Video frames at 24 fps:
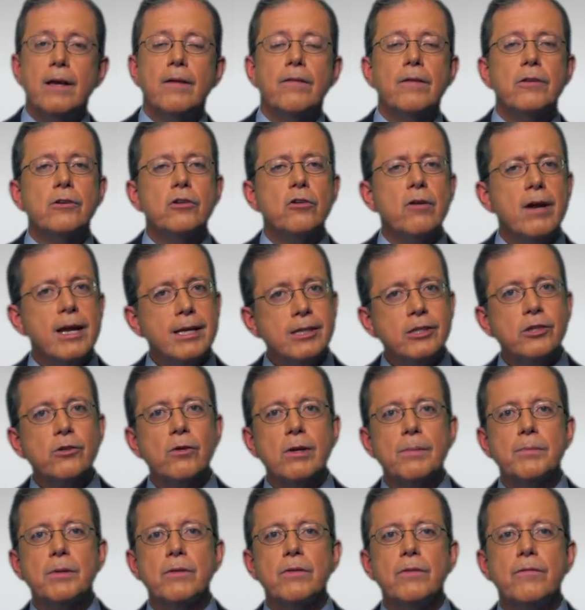The
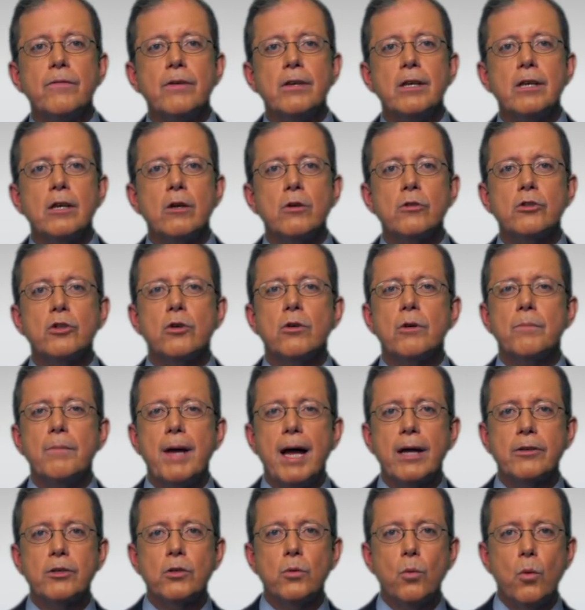transcript of the videos you're
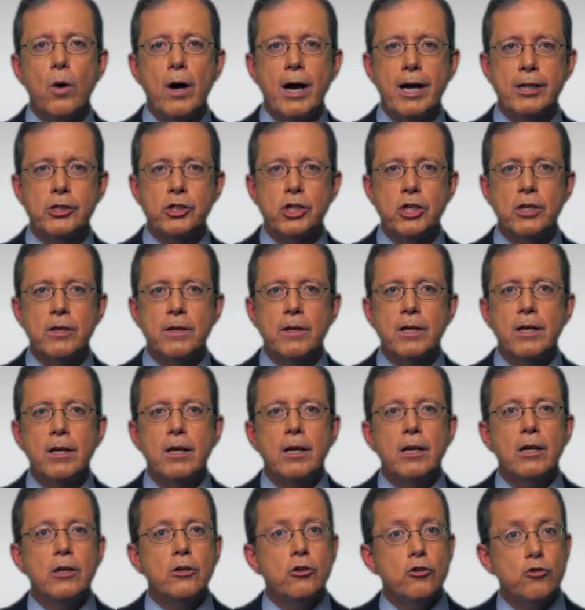about to watch
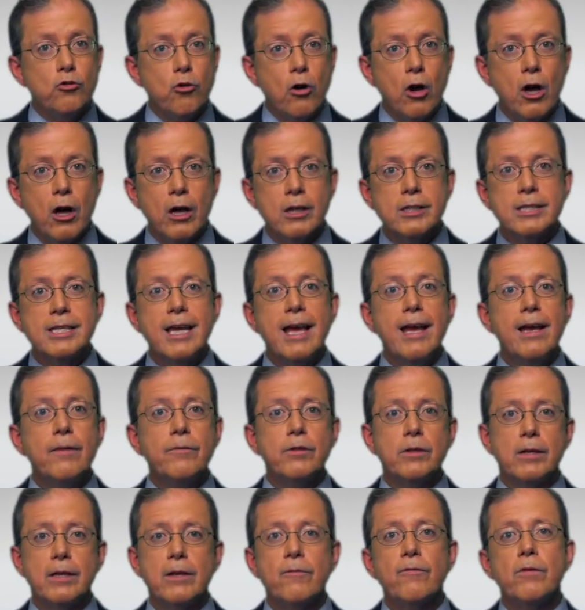draws
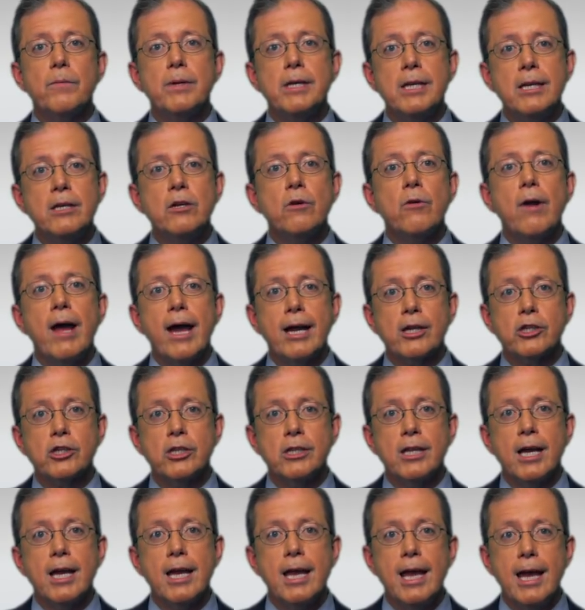heavily from an
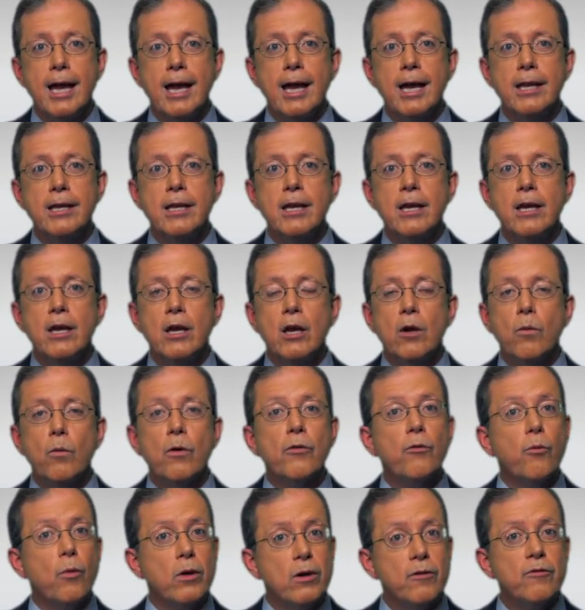interaction I had
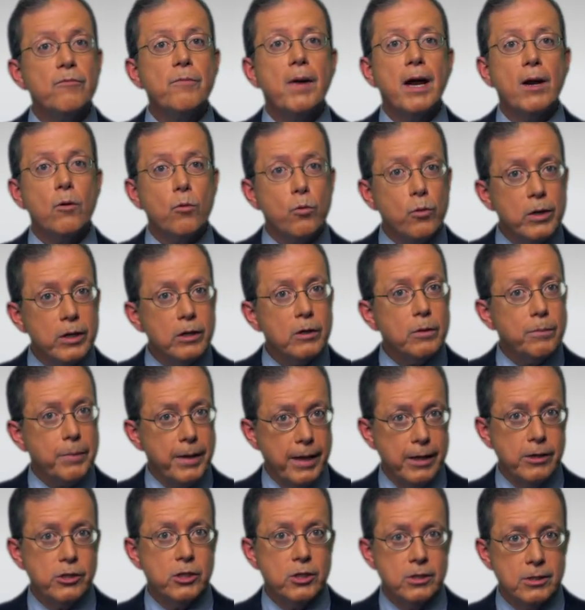with one of my real
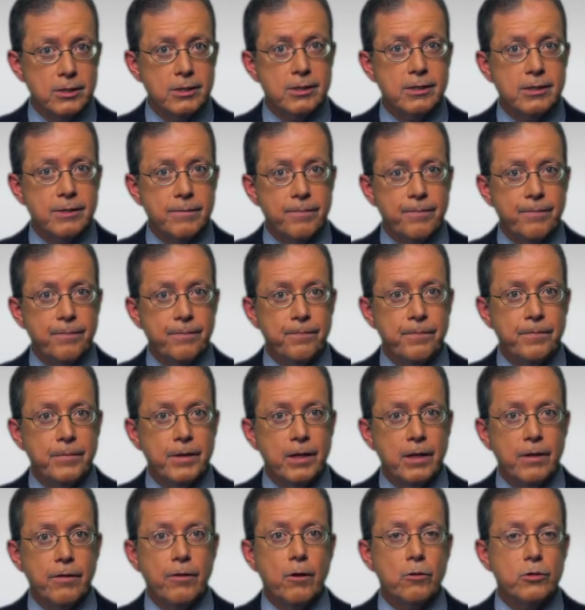patients,
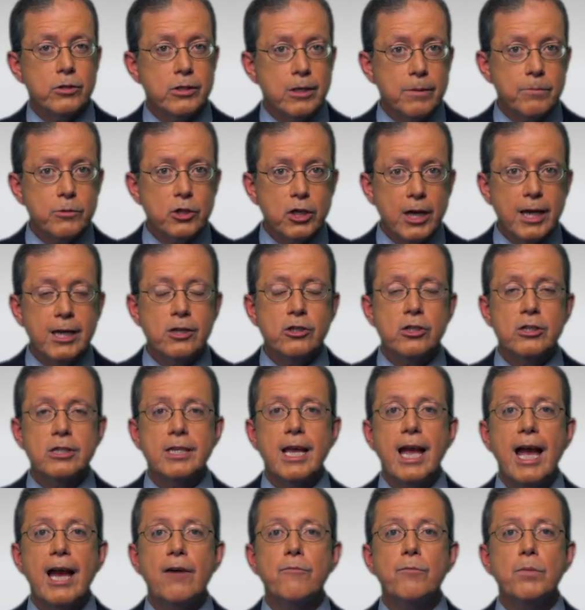though some changes
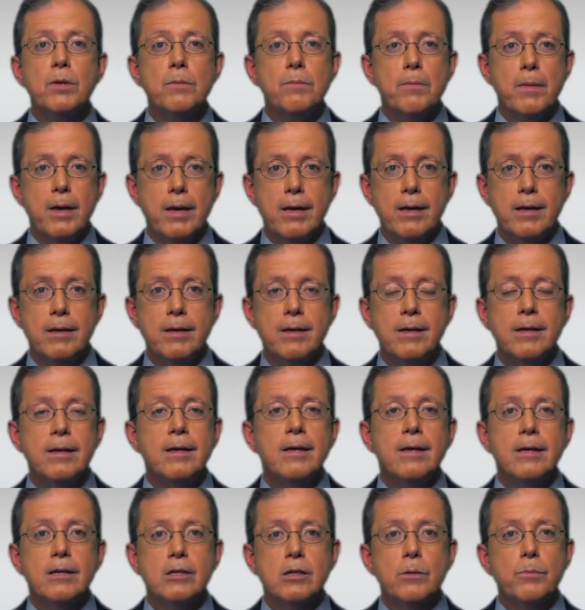have been made
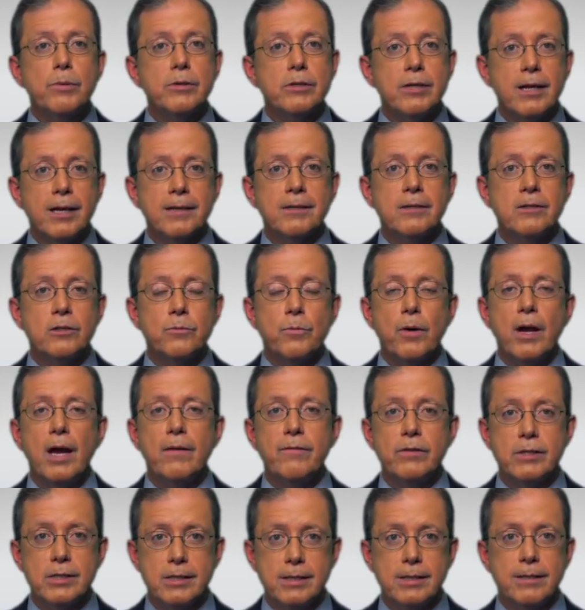to protect his
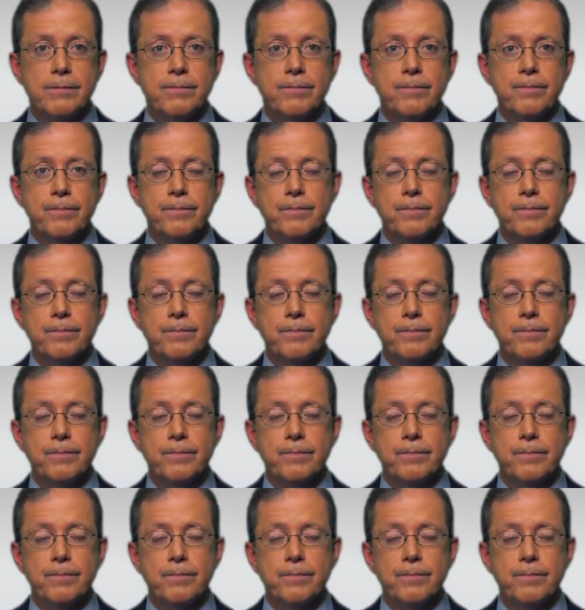privacy.